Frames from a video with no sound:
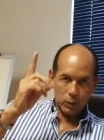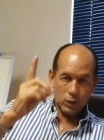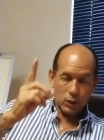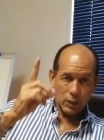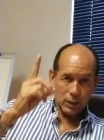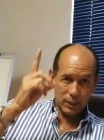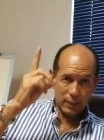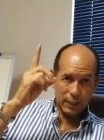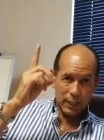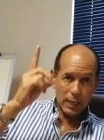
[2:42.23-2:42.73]

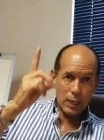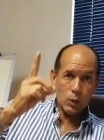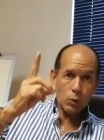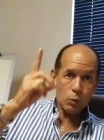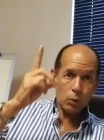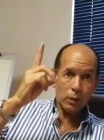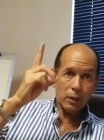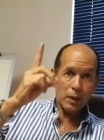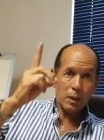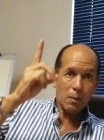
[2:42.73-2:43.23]
which is
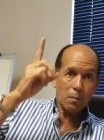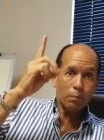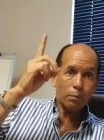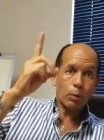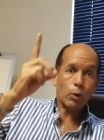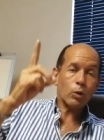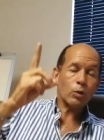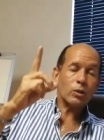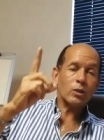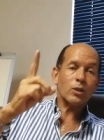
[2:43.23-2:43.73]
equally
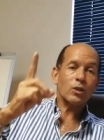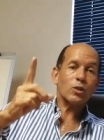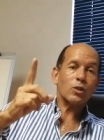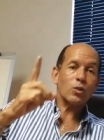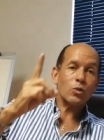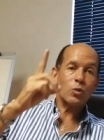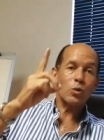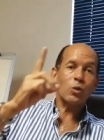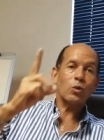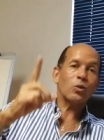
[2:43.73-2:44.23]

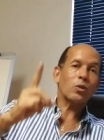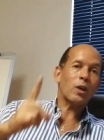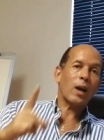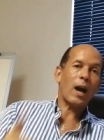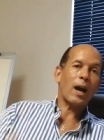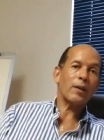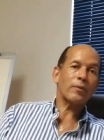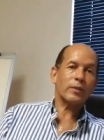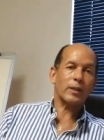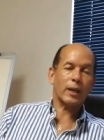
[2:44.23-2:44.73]
important to
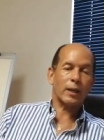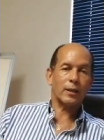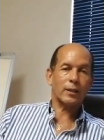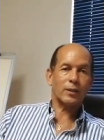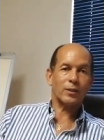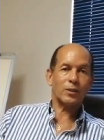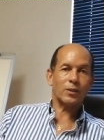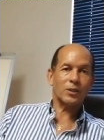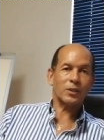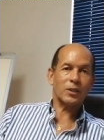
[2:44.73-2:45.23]
look after.
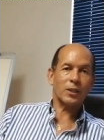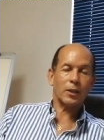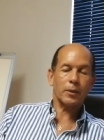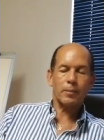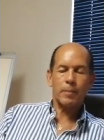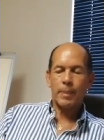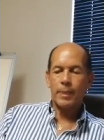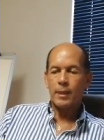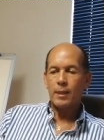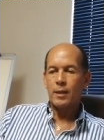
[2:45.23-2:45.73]

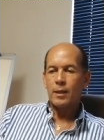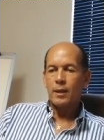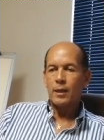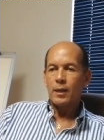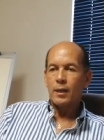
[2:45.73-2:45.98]
Okay